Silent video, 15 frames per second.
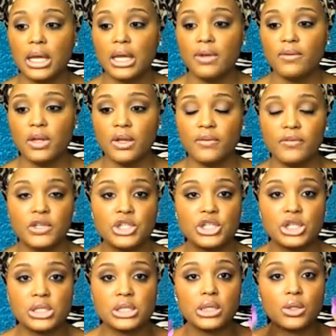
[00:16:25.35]
even if
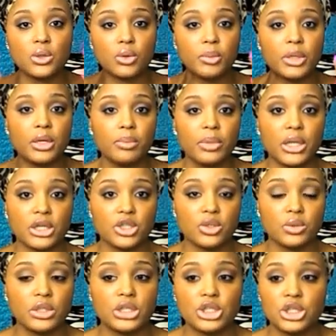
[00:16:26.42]
it's just a little bit of
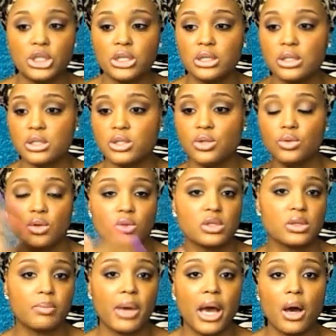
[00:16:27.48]
blush on the cheeks you know
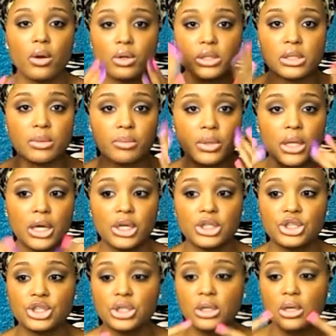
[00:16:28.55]
some powder some
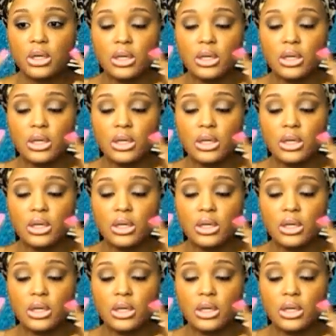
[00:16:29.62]
blush